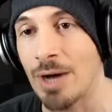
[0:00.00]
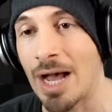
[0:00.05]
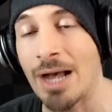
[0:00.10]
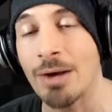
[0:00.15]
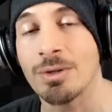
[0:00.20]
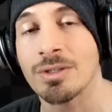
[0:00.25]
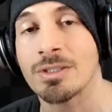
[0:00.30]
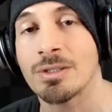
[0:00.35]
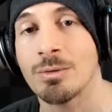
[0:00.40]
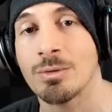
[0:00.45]

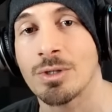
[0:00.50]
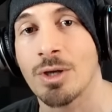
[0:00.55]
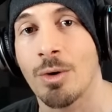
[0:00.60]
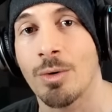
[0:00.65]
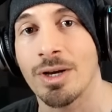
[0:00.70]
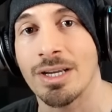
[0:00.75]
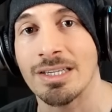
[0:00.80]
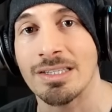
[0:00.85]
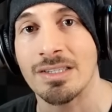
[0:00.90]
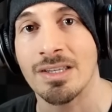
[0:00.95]
I will see you as
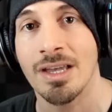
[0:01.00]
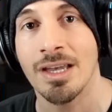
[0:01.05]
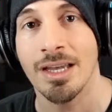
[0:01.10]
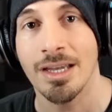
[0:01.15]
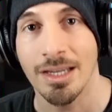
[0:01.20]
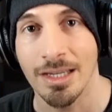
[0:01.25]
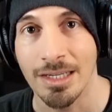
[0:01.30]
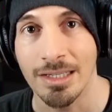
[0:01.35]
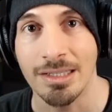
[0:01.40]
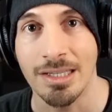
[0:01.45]
always
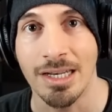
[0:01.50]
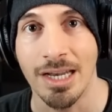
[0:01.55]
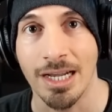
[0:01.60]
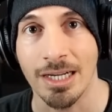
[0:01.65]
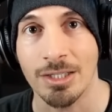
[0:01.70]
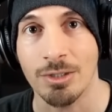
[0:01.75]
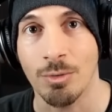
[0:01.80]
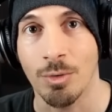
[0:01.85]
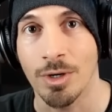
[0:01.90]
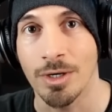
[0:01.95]
in the
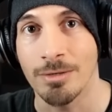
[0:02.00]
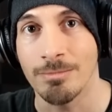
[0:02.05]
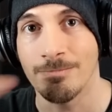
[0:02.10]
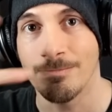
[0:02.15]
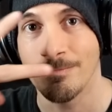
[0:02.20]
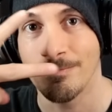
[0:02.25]
next one.